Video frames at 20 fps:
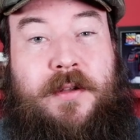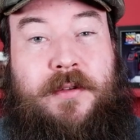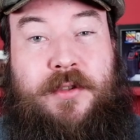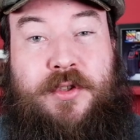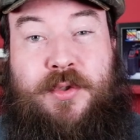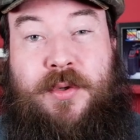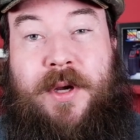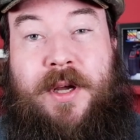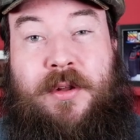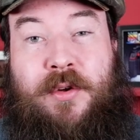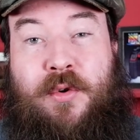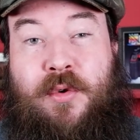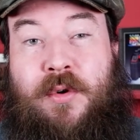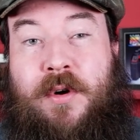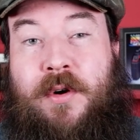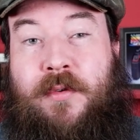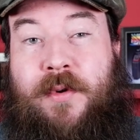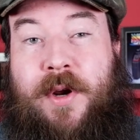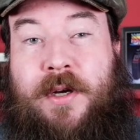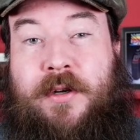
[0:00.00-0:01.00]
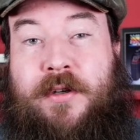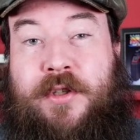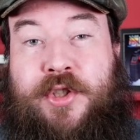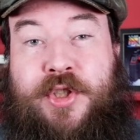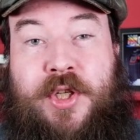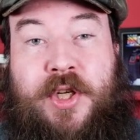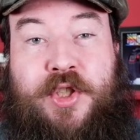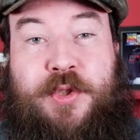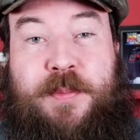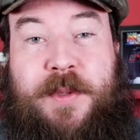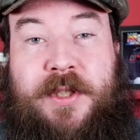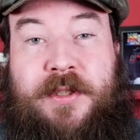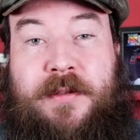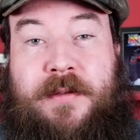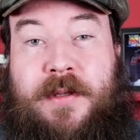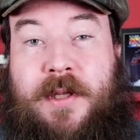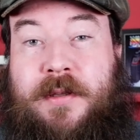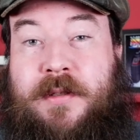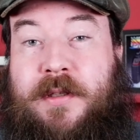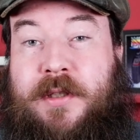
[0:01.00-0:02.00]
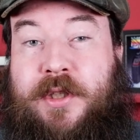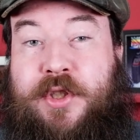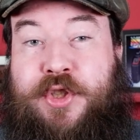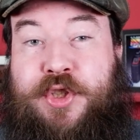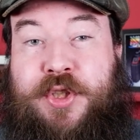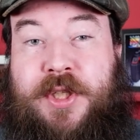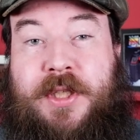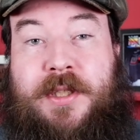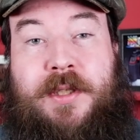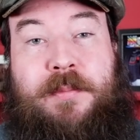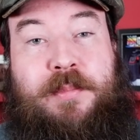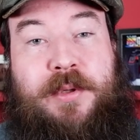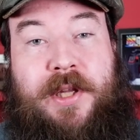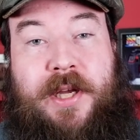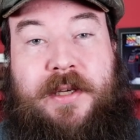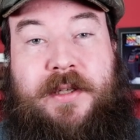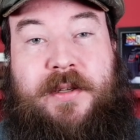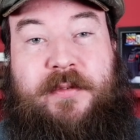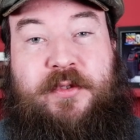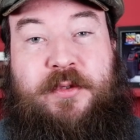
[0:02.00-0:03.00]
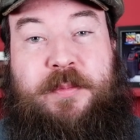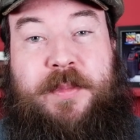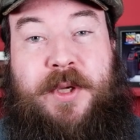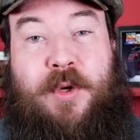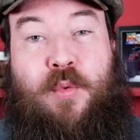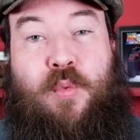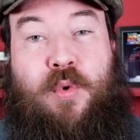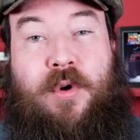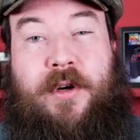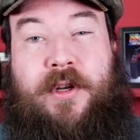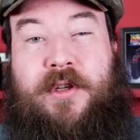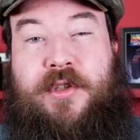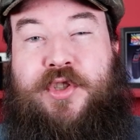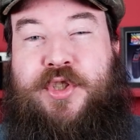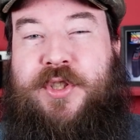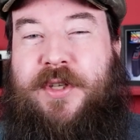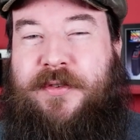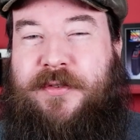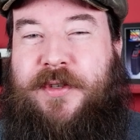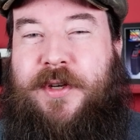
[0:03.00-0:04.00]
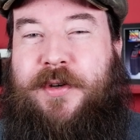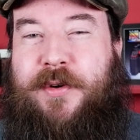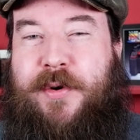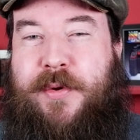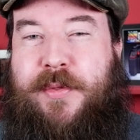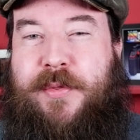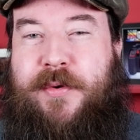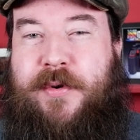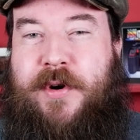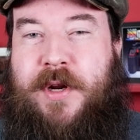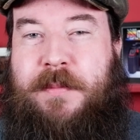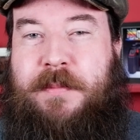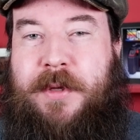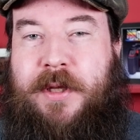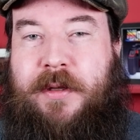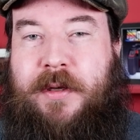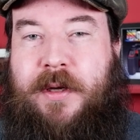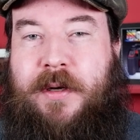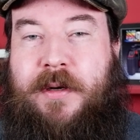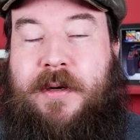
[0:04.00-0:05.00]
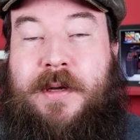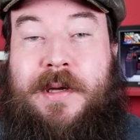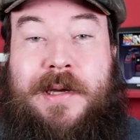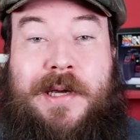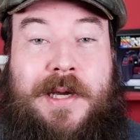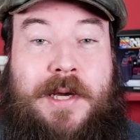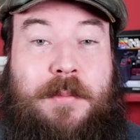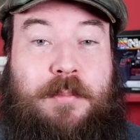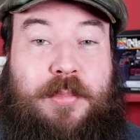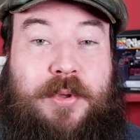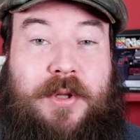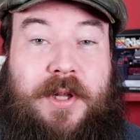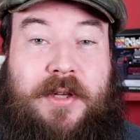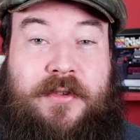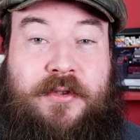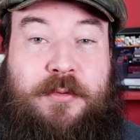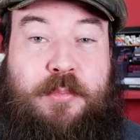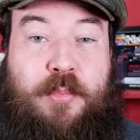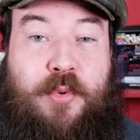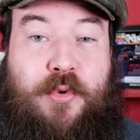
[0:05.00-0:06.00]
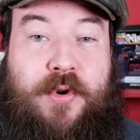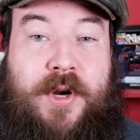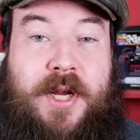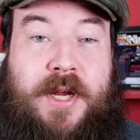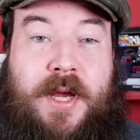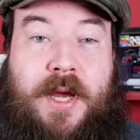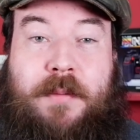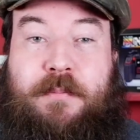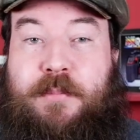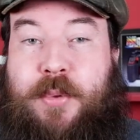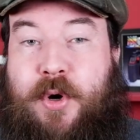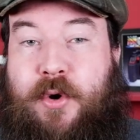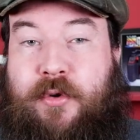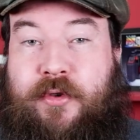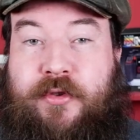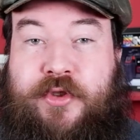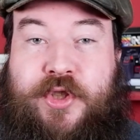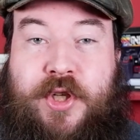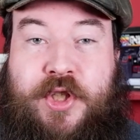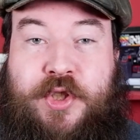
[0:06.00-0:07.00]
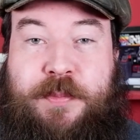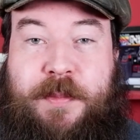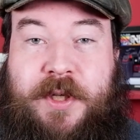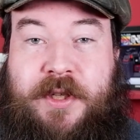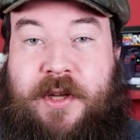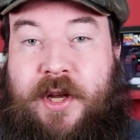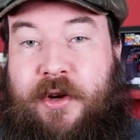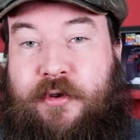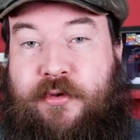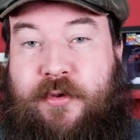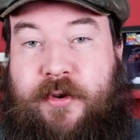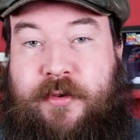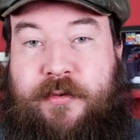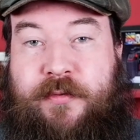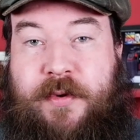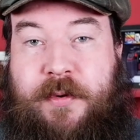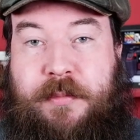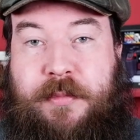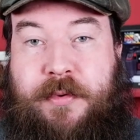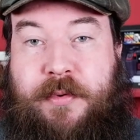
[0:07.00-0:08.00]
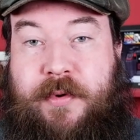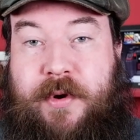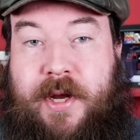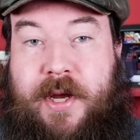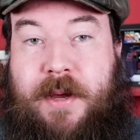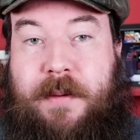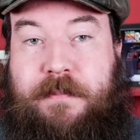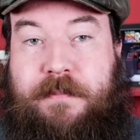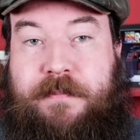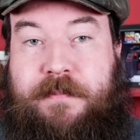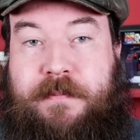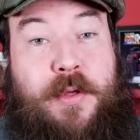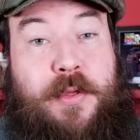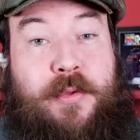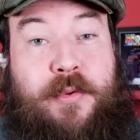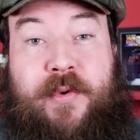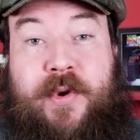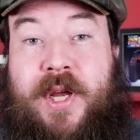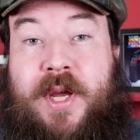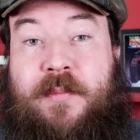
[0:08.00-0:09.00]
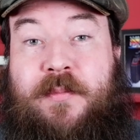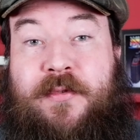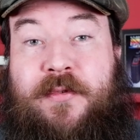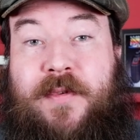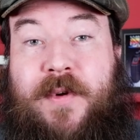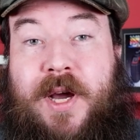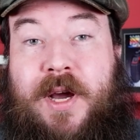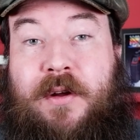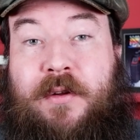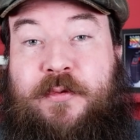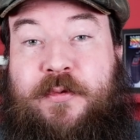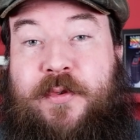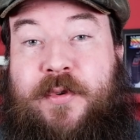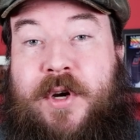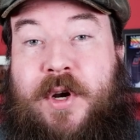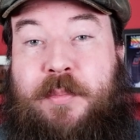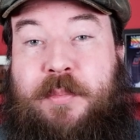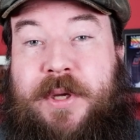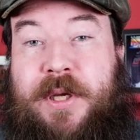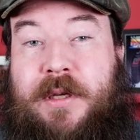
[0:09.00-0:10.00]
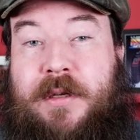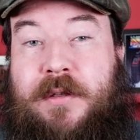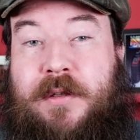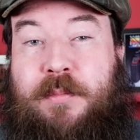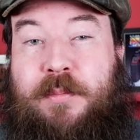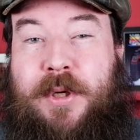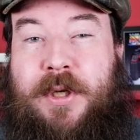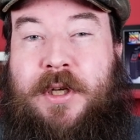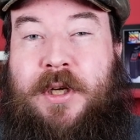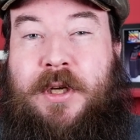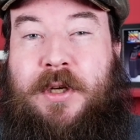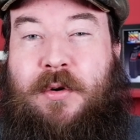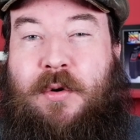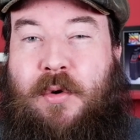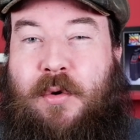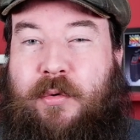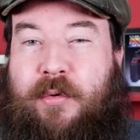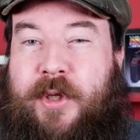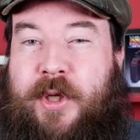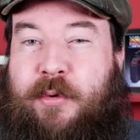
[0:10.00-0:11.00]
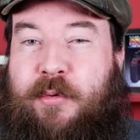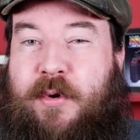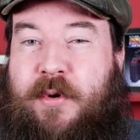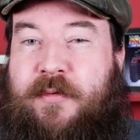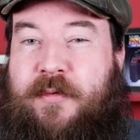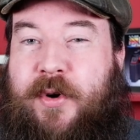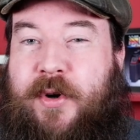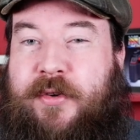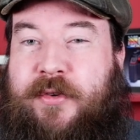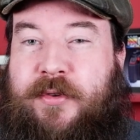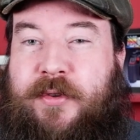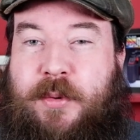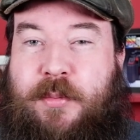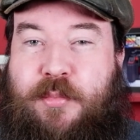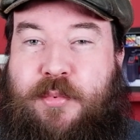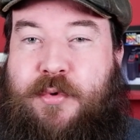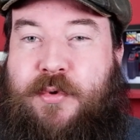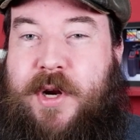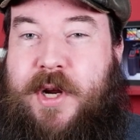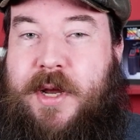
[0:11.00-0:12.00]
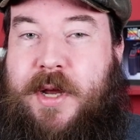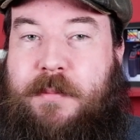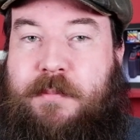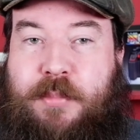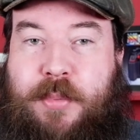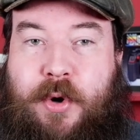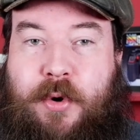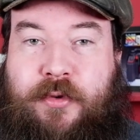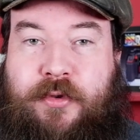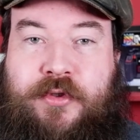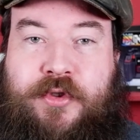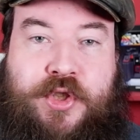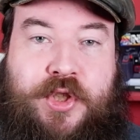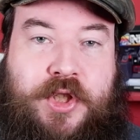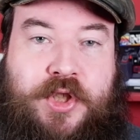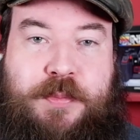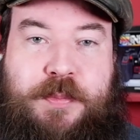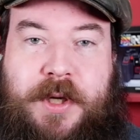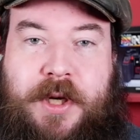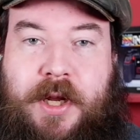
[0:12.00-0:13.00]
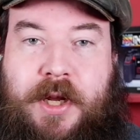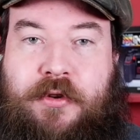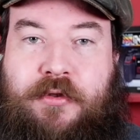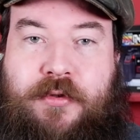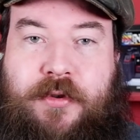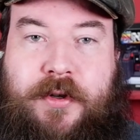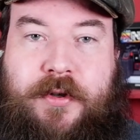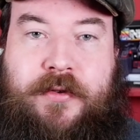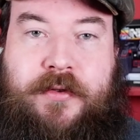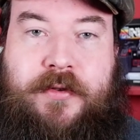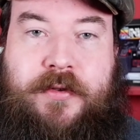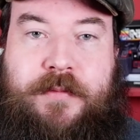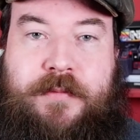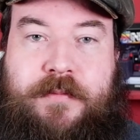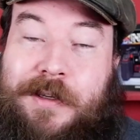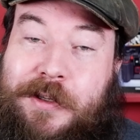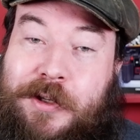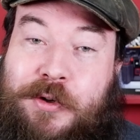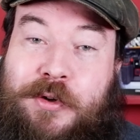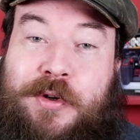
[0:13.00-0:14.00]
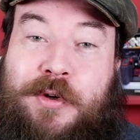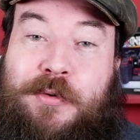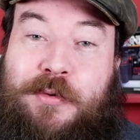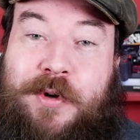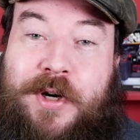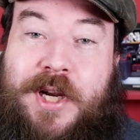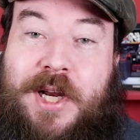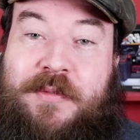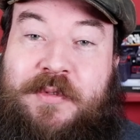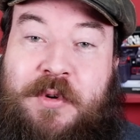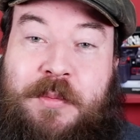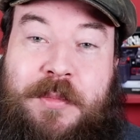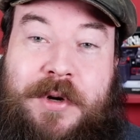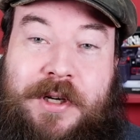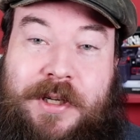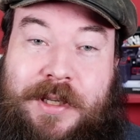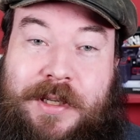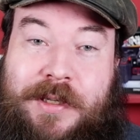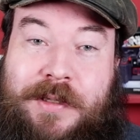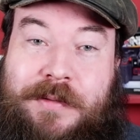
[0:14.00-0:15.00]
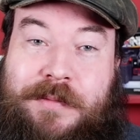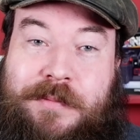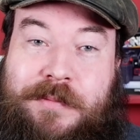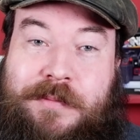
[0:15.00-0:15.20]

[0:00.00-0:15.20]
The trial court rendered judgment that the Nishika plaintiffs be awarded just under $30 million plus pre- and post-judgment interest from 3M. 3M filed for an appeal but could only reverse the pre- and post-judgment interest. You can recover money,